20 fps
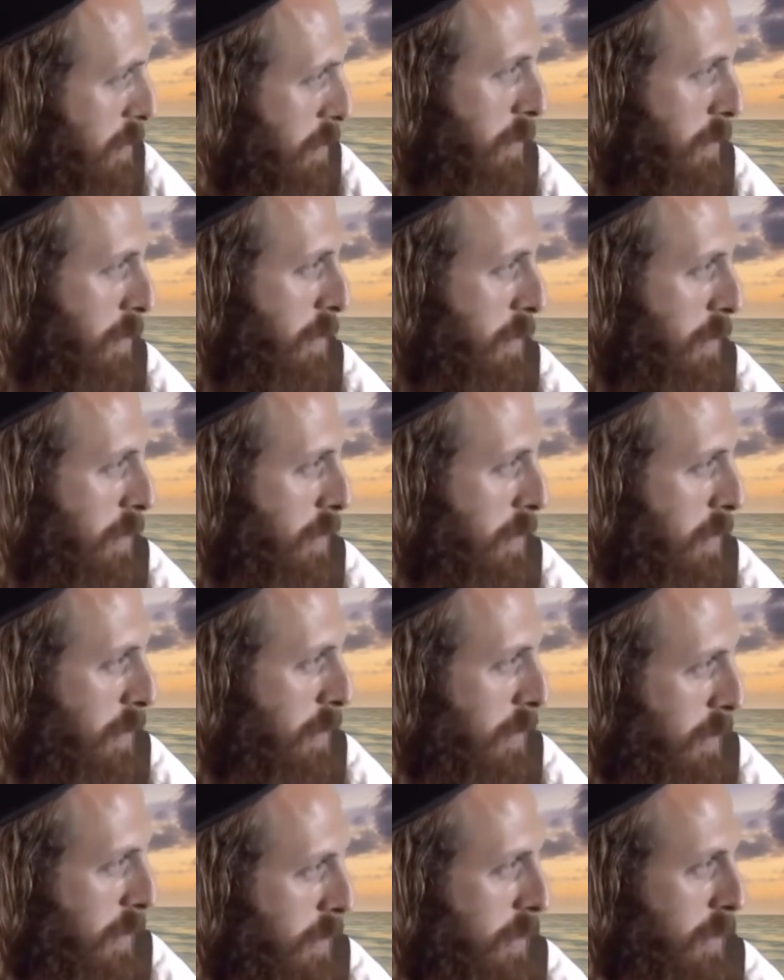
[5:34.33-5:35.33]

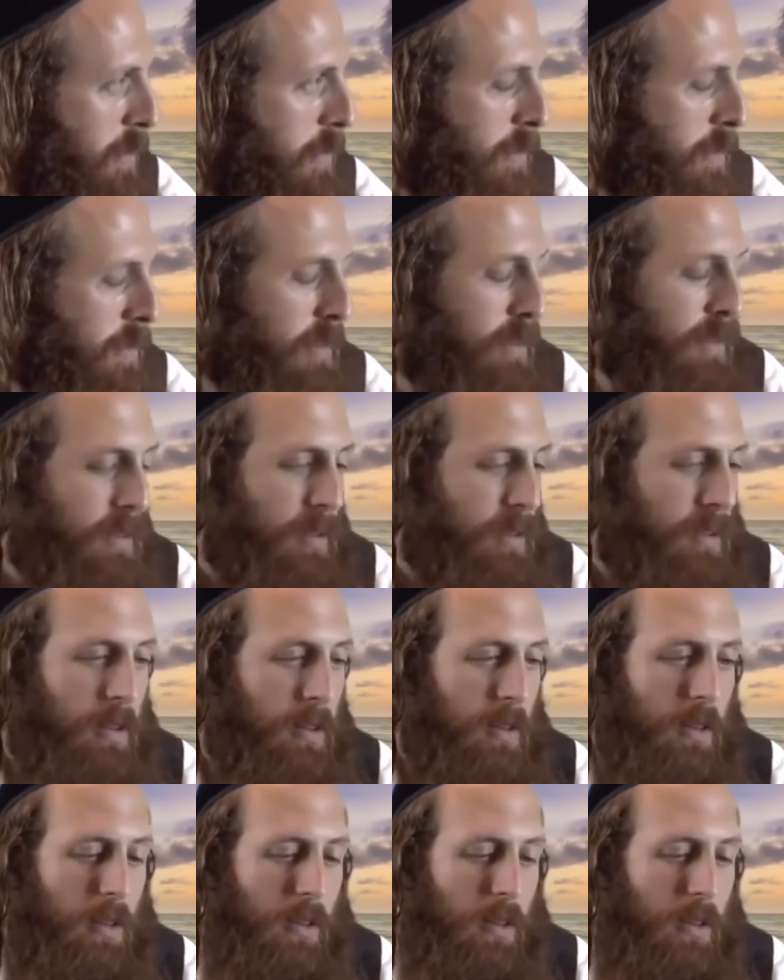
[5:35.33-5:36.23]
Nothing is said.